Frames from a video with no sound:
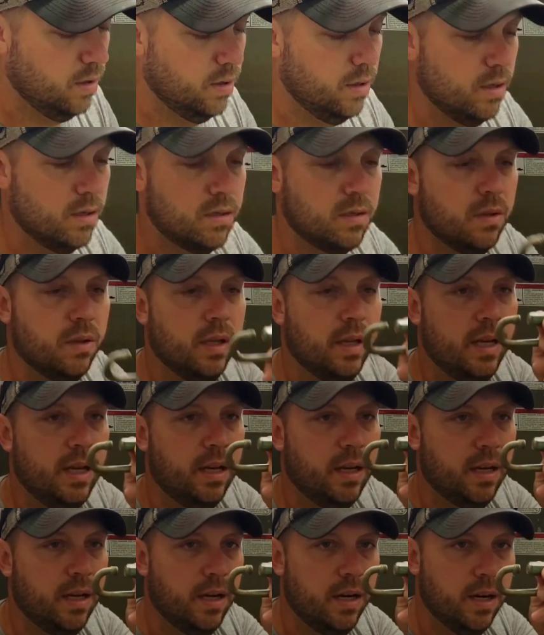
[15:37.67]
this
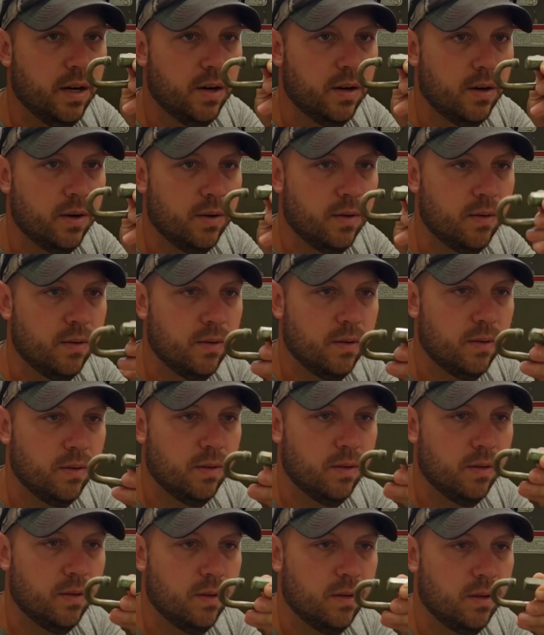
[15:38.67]
link here.
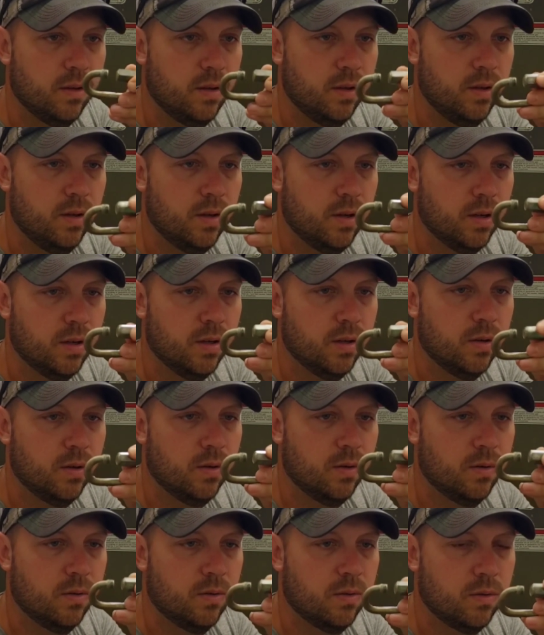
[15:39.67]
You can
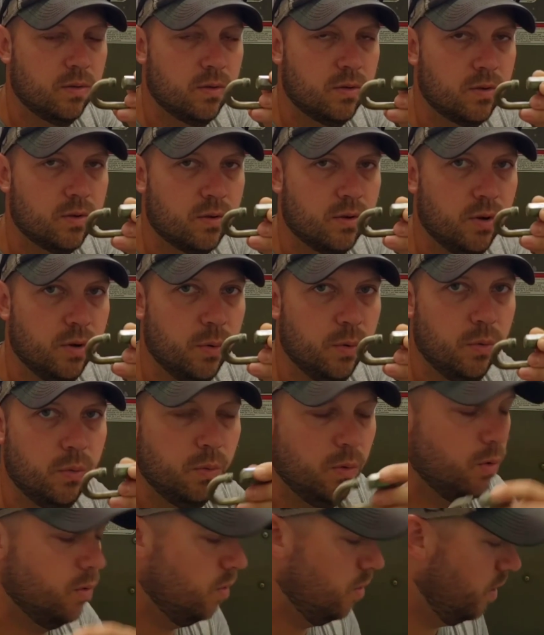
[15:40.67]
screw
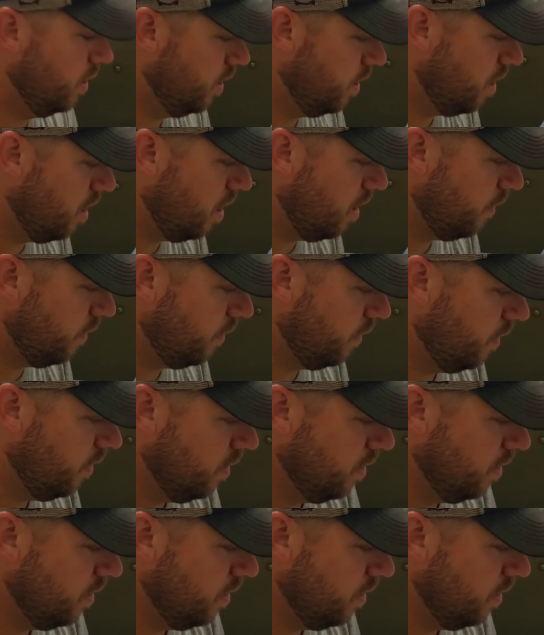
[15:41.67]
on and off.